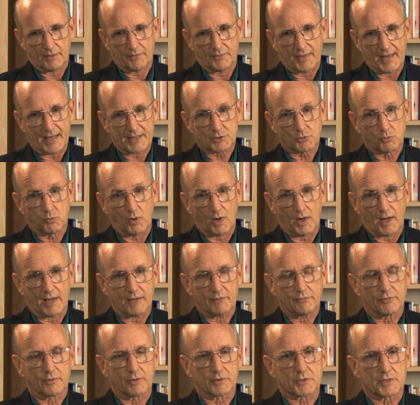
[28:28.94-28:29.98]
That's
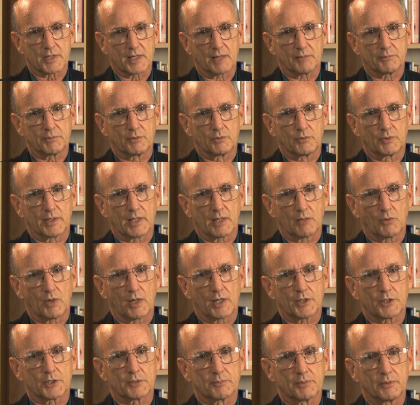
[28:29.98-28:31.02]
why, for example, when they
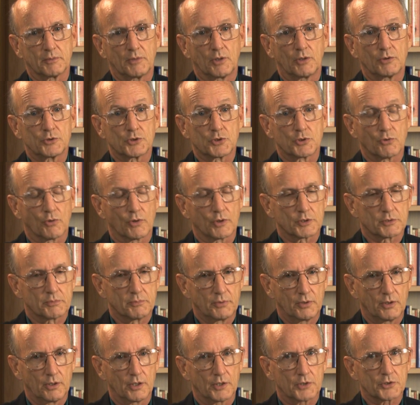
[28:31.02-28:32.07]
wanted to promote George
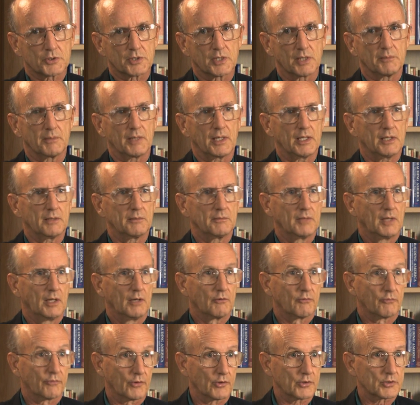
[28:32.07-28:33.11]
Bush, they made him,
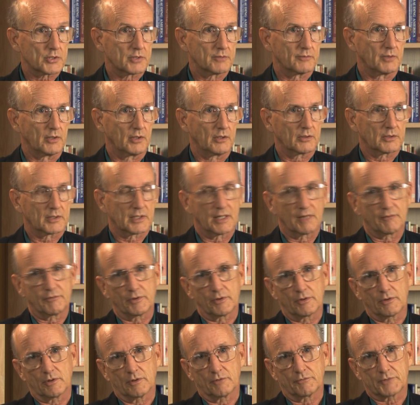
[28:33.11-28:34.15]
first of all,
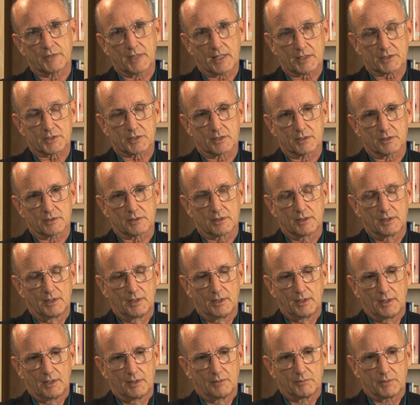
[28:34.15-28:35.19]
governor of Texas,
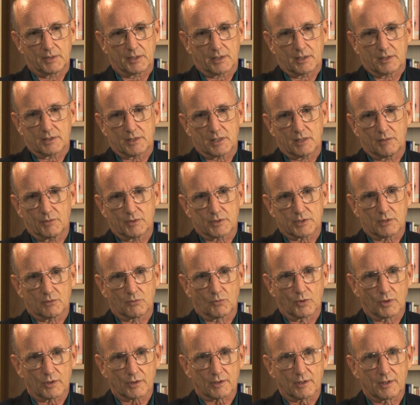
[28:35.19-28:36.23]
because he was a
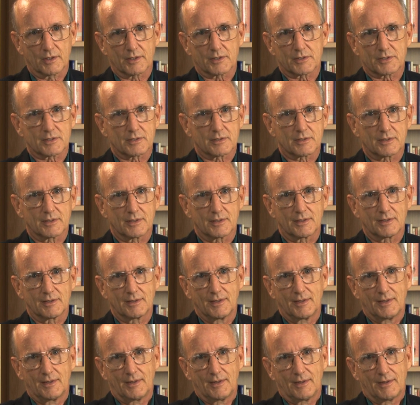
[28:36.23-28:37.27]
worthless,
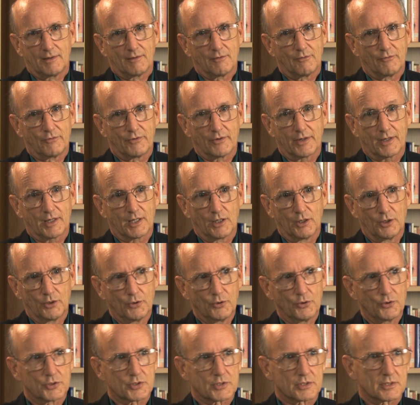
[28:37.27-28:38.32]
very
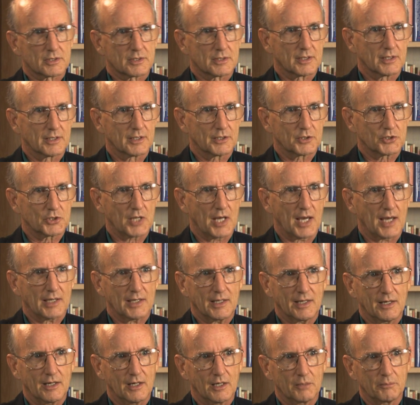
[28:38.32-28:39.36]
loose,
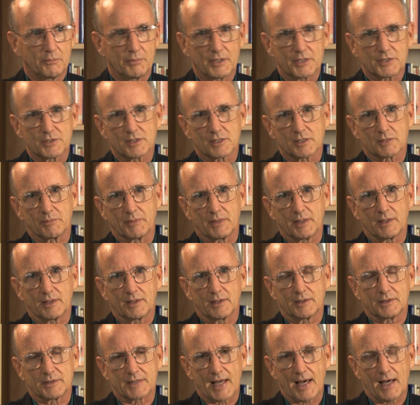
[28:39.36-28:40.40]
shaggy-haired businessman
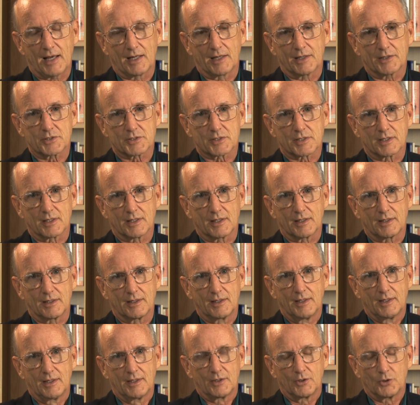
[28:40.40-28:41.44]
in Dallas
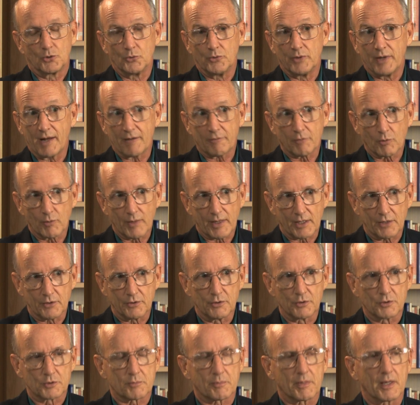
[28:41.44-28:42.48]
who never read a
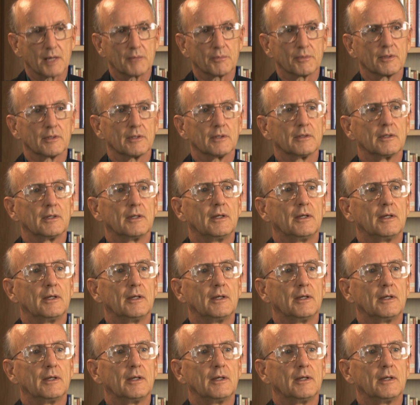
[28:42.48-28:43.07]
newspaper,